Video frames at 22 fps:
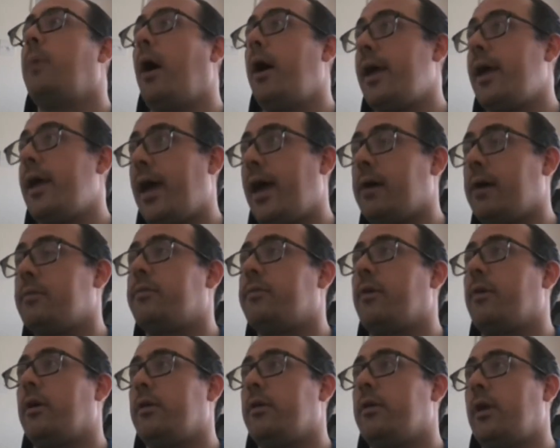might
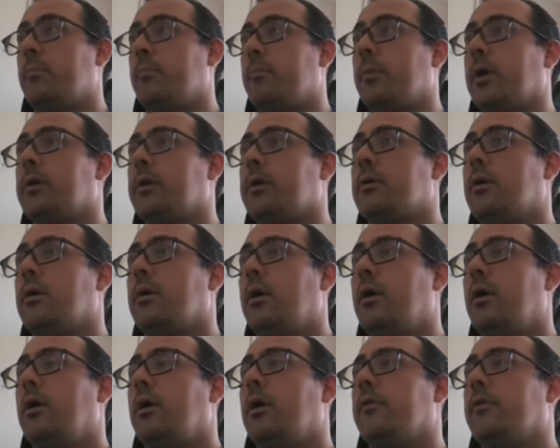have a number.
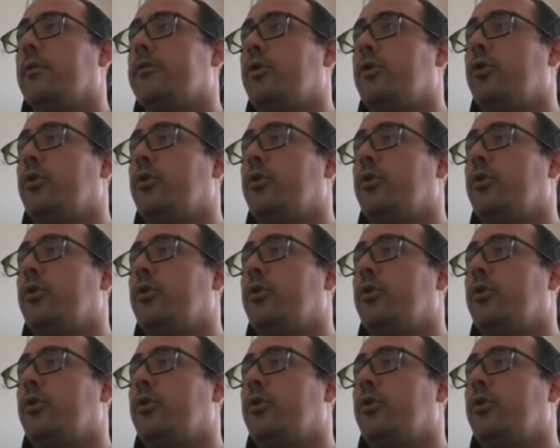Of